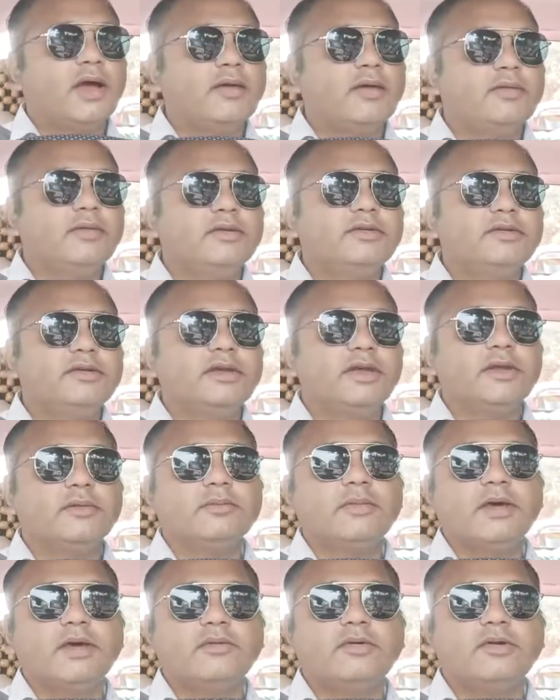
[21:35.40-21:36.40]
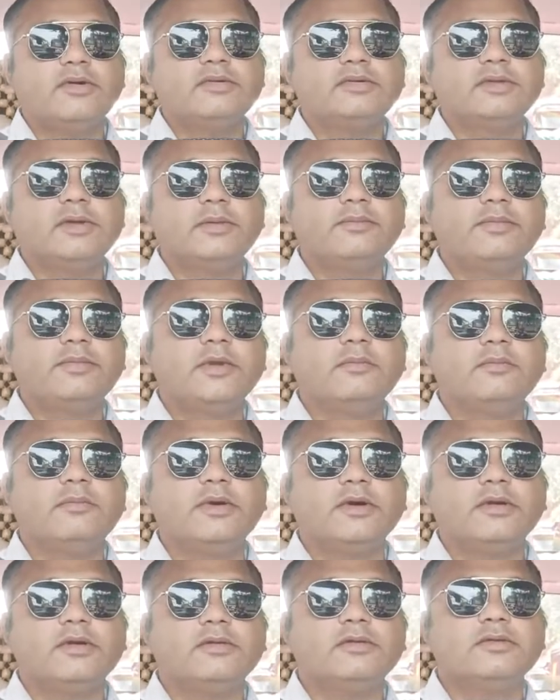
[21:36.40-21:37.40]
I will share my WhatsApp
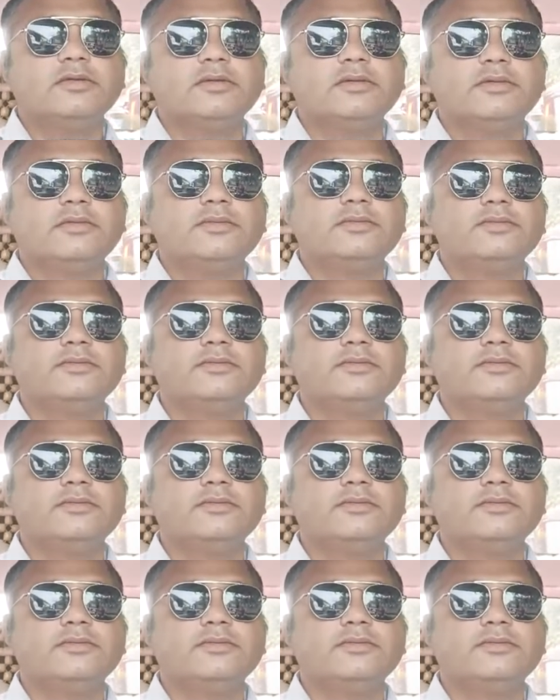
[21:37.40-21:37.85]
number also.